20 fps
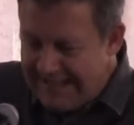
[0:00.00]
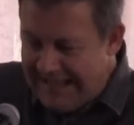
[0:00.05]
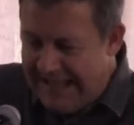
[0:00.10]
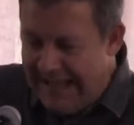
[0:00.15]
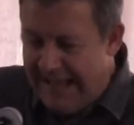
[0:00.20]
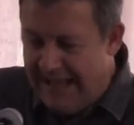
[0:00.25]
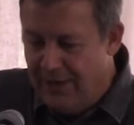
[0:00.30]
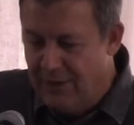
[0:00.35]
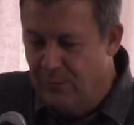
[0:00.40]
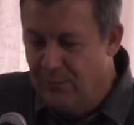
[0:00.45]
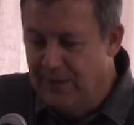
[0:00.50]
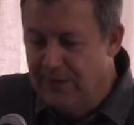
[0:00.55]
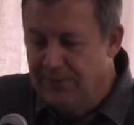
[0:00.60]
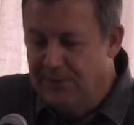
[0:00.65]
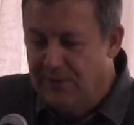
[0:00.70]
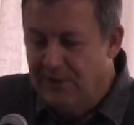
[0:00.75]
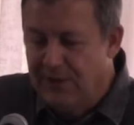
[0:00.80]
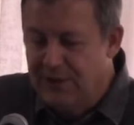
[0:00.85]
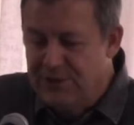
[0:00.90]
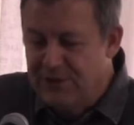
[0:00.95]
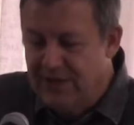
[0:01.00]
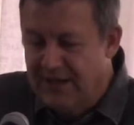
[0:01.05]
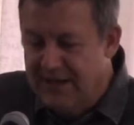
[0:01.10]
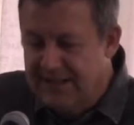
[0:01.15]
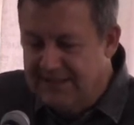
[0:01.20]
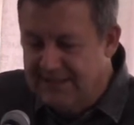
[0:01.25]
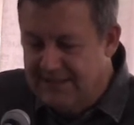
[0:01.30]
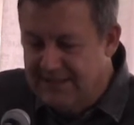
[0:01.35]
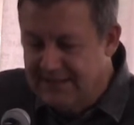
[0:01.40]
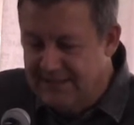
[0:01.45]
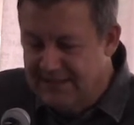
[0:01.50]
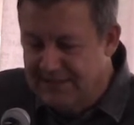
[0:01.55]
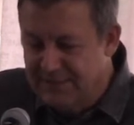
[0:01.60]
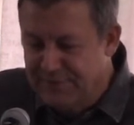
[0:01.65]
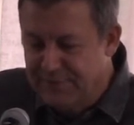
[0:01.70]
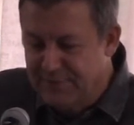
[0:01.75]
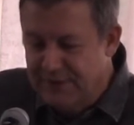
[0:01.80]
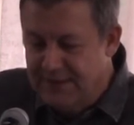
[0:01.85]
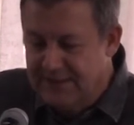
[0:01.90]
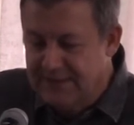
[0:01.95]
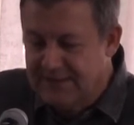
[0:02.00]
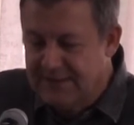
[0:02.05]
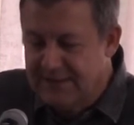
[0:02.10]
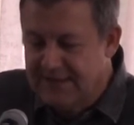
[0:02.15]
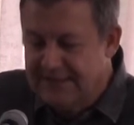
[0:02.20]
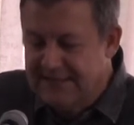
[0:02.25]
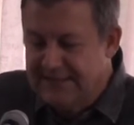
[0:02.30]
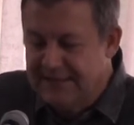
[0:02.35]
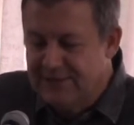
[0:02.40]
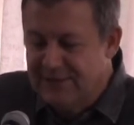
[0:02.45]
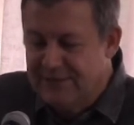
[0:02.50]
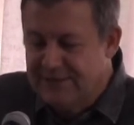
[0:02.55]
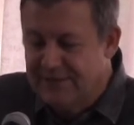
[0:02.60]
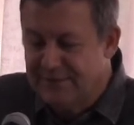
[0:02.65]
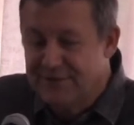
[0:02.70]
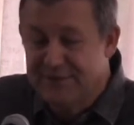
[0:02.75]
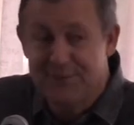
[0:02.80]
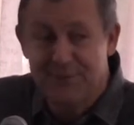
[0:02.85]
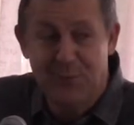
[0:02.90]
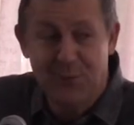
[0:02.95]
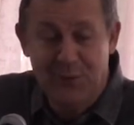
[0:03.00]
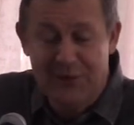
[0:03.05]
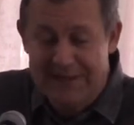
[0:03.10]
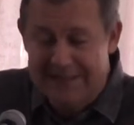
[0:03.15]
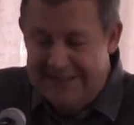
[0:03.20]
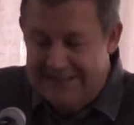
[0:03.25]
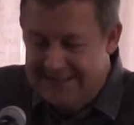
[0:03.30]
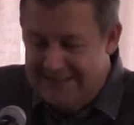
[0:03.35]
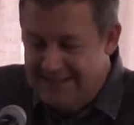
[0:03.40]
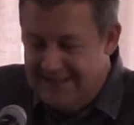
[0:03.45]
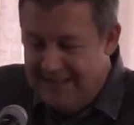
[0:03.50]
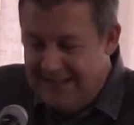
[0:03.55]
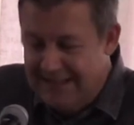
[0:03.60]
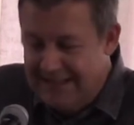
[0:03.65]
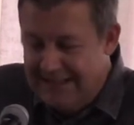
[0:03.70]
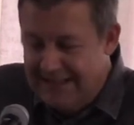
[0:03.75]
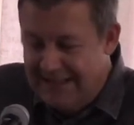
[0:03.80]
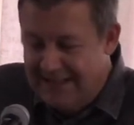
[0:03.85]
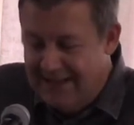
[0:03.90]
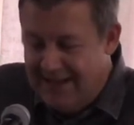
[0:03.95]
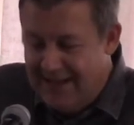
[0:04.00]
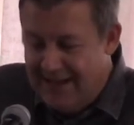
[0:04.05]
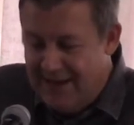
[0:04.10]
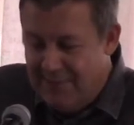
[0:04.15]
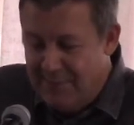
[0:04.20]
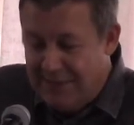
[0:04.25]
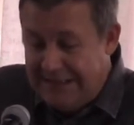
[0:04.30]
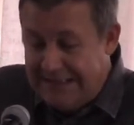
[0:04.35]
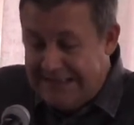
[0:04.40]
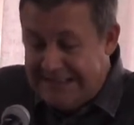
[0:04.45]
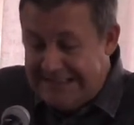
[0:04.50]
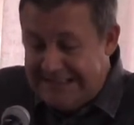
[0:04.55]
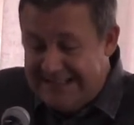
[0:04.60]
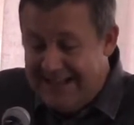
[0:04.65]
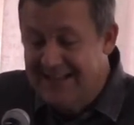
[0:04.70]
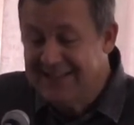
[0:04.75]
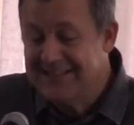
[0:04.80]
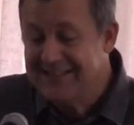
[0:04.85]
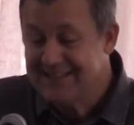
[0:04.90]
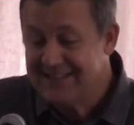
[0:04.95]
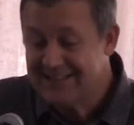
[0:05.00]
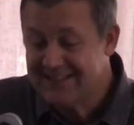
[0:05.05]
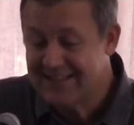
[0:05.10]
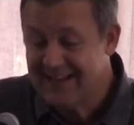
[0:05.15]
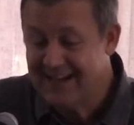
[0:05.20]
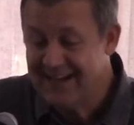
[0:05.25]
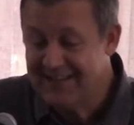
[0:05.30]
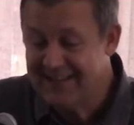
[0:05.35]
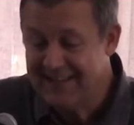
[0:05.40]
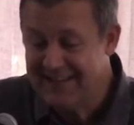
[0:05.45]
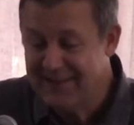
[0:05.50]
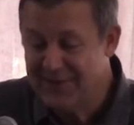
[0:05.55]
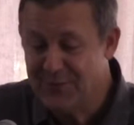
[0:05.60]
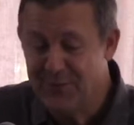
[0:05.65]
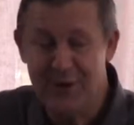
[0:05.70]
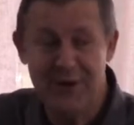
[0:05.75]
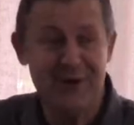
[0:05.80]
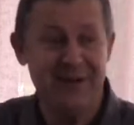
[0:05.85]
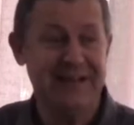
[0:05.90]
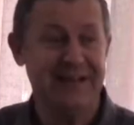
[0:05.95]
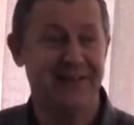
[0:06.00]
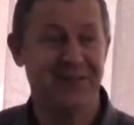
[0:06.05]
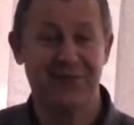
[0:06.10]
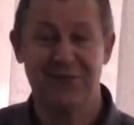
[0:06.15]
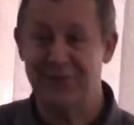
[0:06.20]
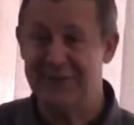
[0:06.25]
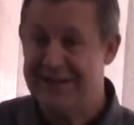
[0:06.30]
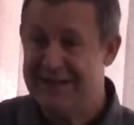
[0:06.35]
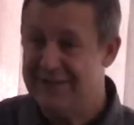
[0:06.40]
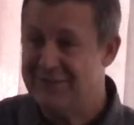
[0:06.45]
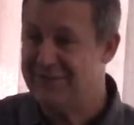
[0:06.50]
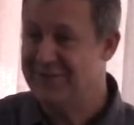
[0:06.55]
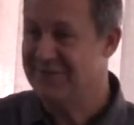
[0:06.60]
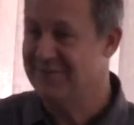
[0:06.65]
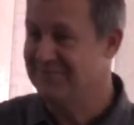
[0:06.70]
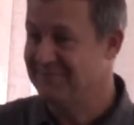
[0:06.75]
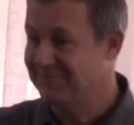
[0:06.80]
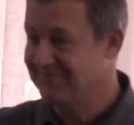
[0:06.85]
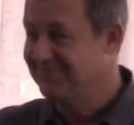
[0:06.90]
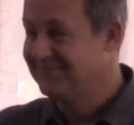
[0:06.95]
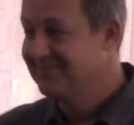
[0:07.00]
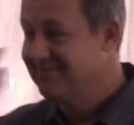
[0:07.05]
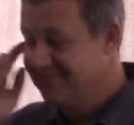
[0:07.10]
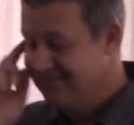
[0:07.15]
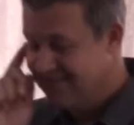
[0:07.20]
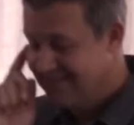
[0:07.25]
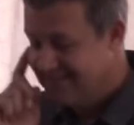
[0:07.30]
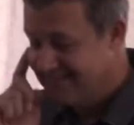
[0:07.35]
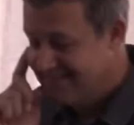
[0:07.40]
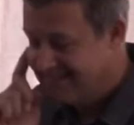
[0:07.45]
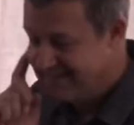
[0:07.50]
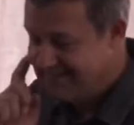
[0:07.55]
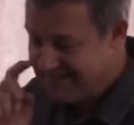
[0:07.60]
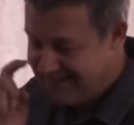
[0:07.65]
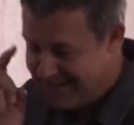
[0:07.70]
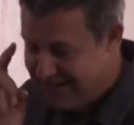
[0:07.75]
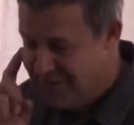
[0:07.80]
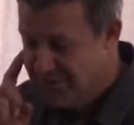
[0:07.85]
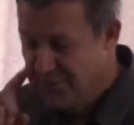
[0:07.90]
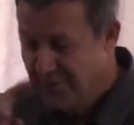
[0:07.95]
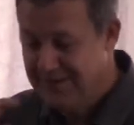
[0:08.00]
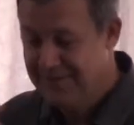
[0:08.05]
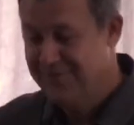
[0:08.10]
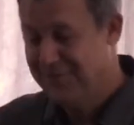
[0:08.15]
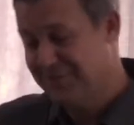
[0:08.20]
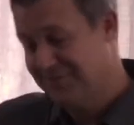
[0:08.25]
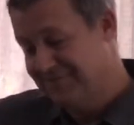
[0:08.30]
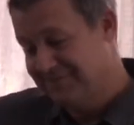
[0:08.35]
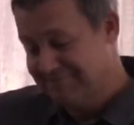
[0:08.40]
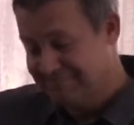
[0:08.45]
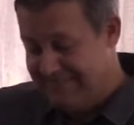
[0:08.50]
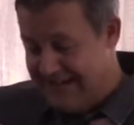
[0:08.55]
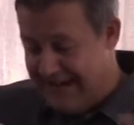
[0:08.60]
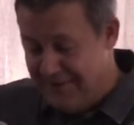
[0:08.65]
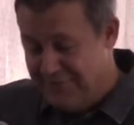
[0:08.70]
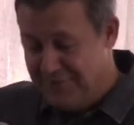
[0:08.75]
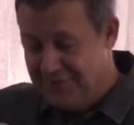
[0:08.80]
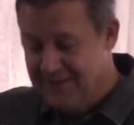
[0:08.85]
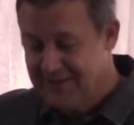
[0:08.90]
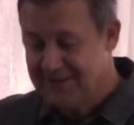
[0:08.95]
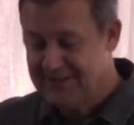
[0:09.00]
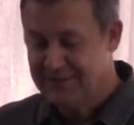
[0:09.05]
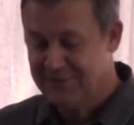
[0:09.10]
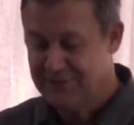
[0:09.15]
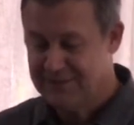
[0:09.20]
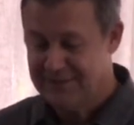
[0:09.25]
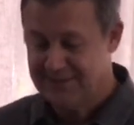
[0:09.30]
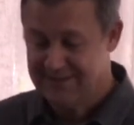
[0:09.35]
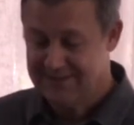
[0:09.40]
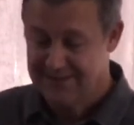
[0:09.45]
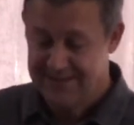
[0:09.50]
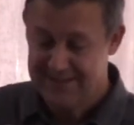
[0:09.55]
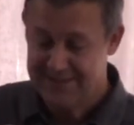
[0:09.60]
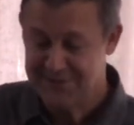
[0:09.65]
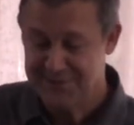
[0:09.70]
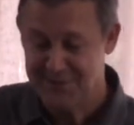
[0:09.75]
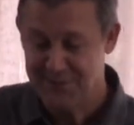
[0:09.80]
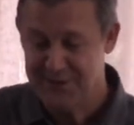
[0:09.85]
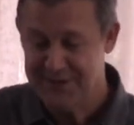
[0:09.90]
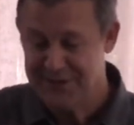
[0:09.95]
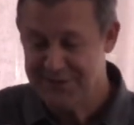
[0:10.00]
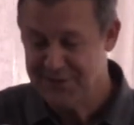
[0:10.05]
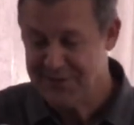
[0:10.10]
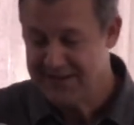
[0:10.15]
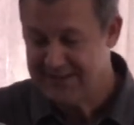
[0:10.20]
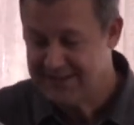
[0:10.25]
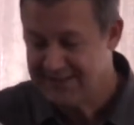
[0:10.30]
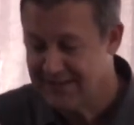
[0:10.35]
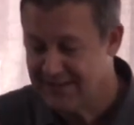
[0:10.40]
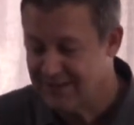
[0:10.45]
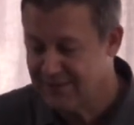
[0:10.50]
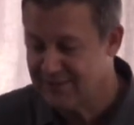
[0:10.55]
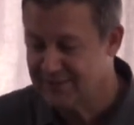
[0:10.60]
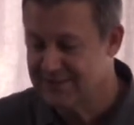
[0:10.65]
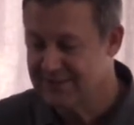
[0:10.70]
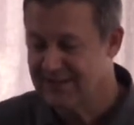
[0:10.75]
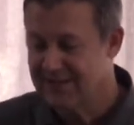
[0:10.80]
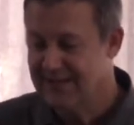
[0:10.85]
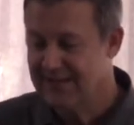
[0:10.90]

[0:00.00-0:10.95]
And I will apologize, this is the first in a series of spoilers, um, but it doesn't say that there were only three of them, though we have the nativity scenes and we do ourselves.